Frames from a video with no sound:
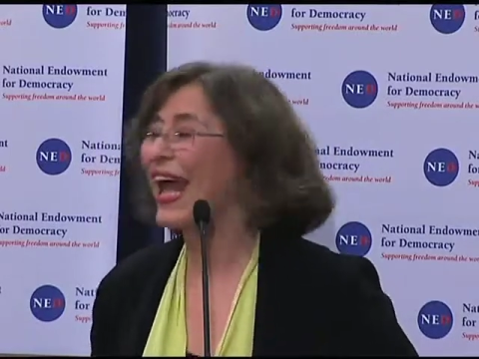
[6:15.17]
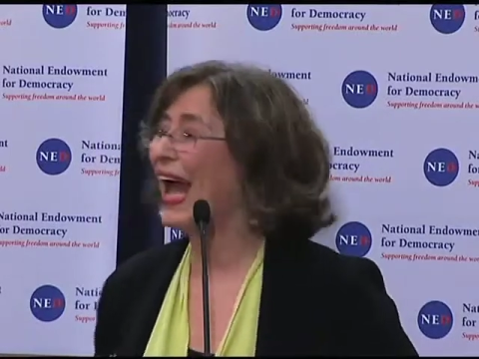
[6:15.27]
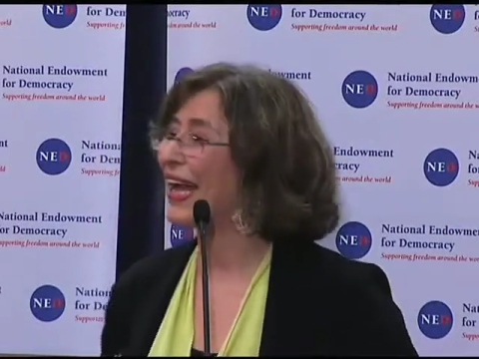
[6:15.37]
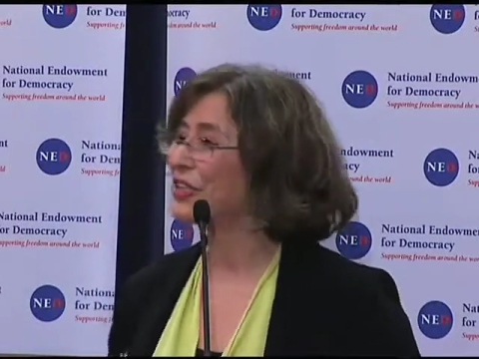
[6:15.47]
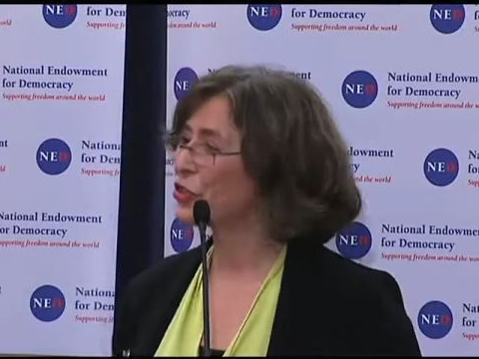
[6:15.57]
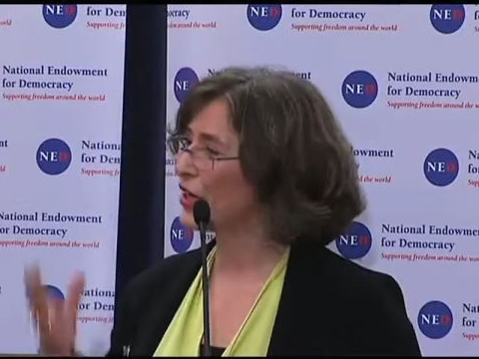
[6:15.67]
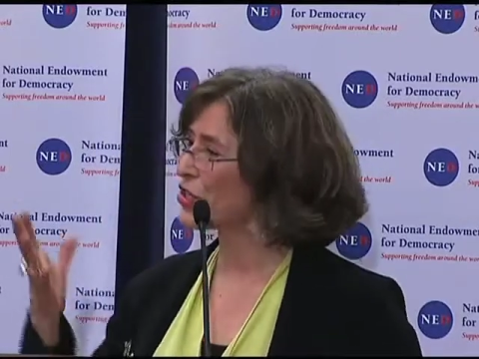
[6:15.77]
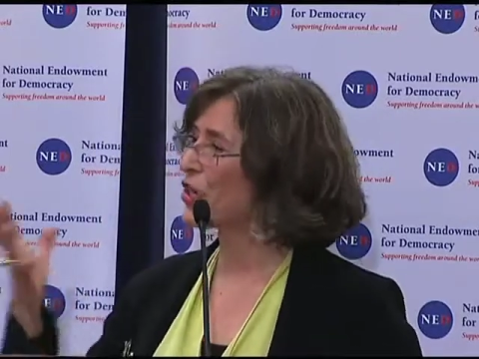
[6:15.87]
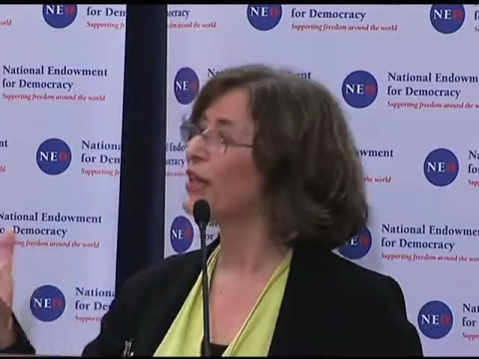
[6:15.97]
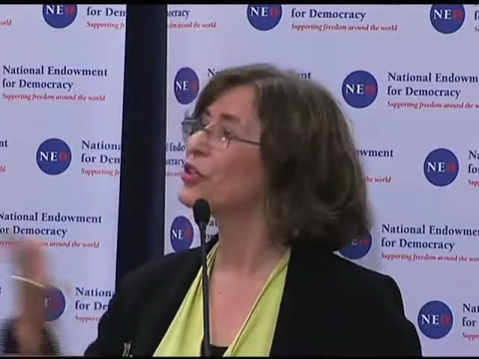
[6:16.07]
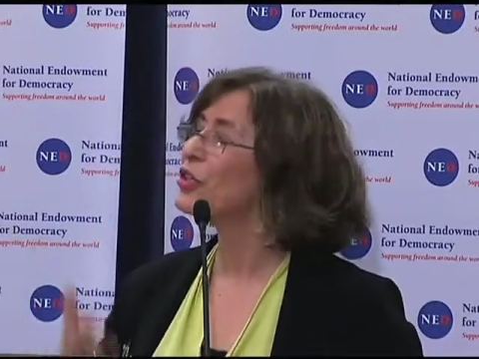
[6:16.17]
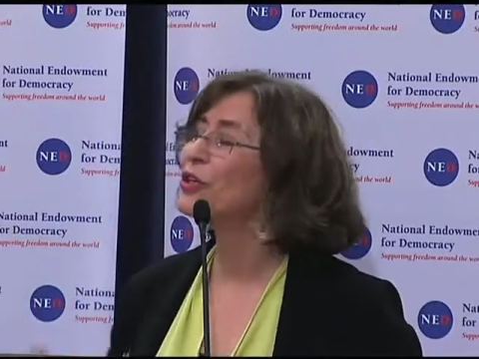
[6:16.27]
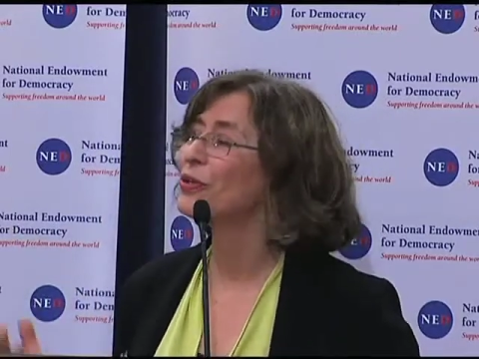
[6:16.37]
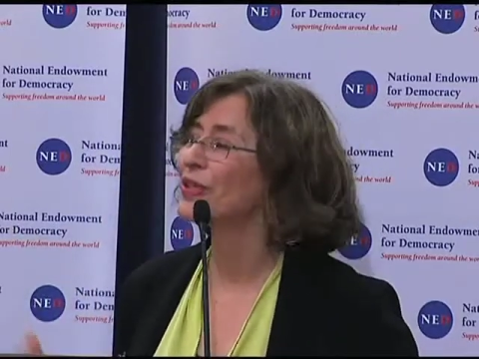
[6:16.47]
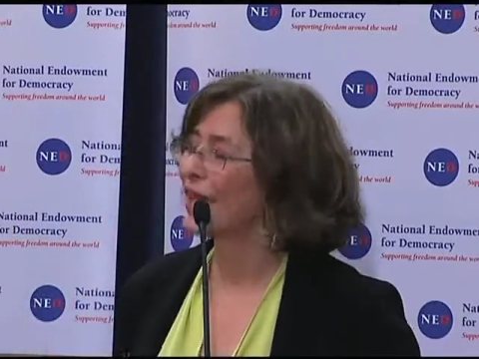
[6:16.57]
And she has
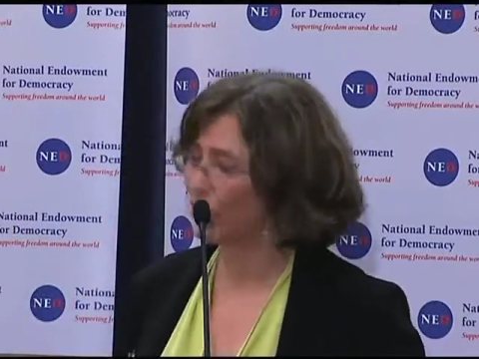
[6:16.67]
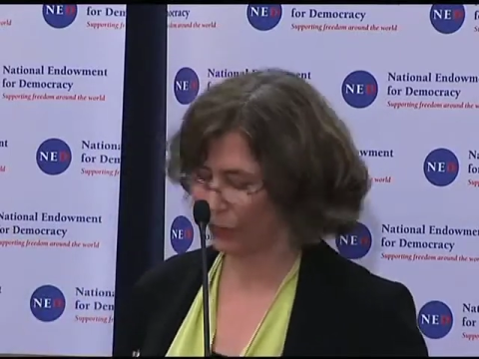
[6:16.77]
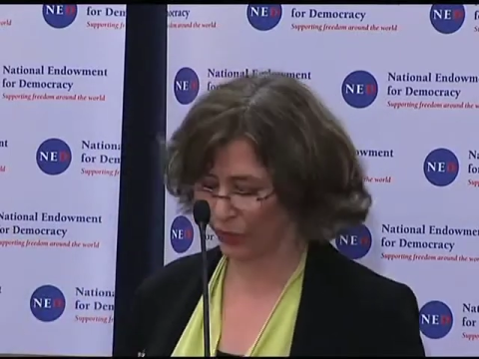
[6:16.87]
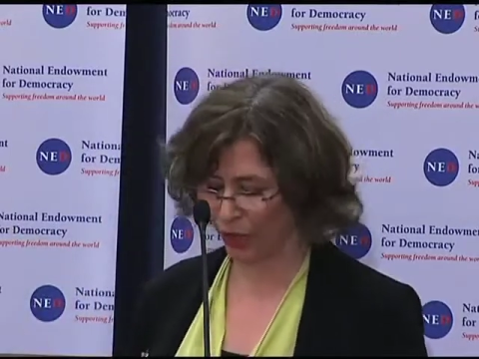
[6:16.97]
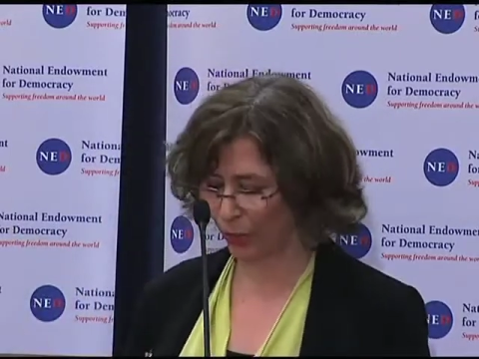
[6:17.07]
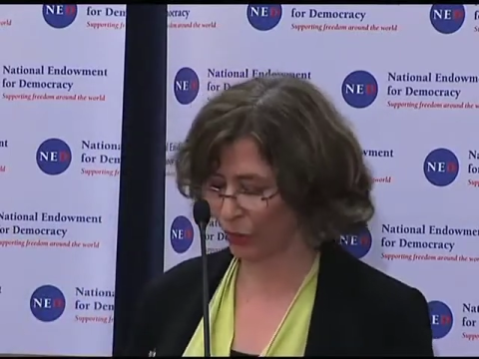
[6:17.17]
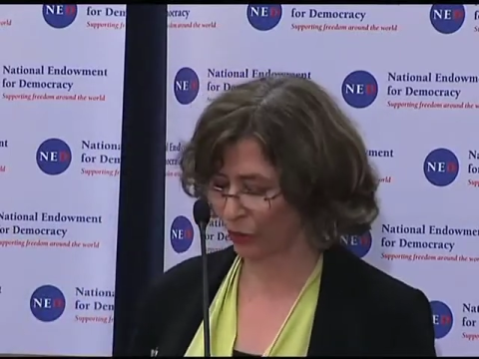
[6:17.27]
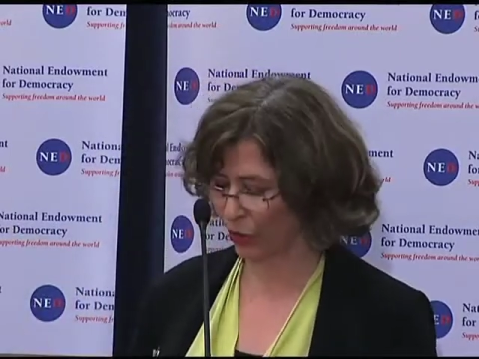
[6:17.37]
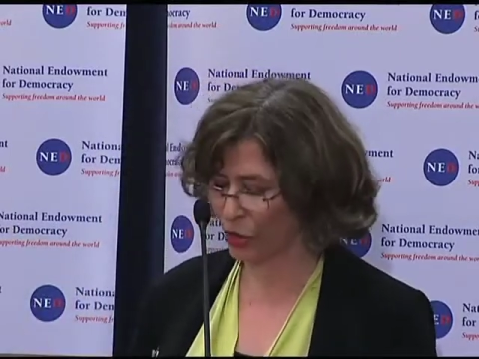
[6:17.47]
continued that work up to now.